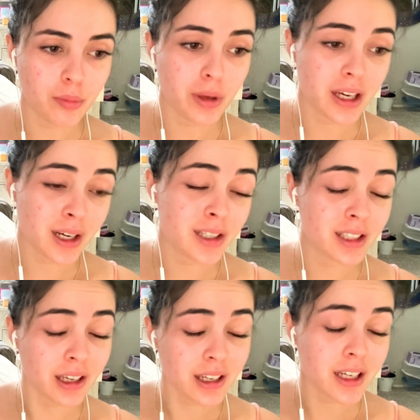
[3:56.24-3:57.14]
because
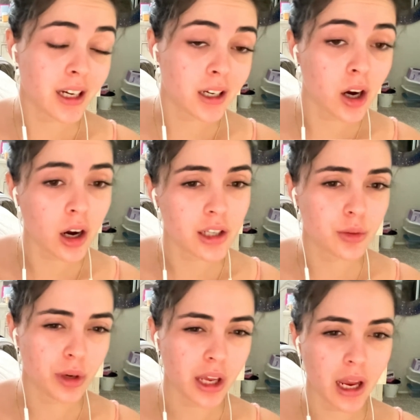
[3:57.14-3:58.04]
I need to cut
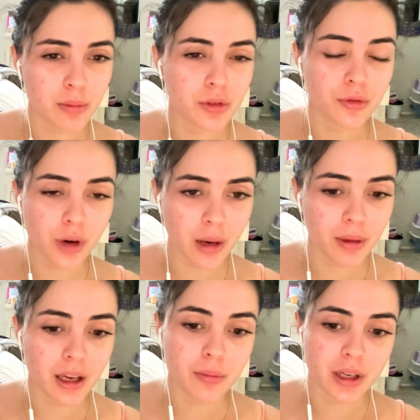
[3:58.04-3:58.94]
costs when it came to
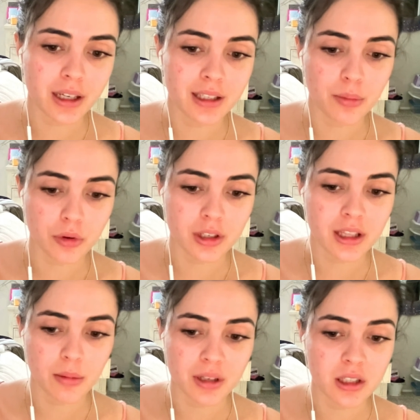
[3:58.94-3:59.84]
framing, and because I printed
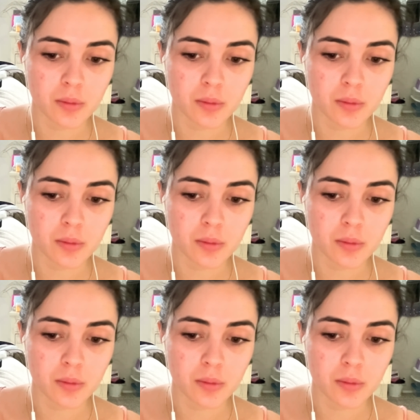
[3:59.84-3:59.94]
them in a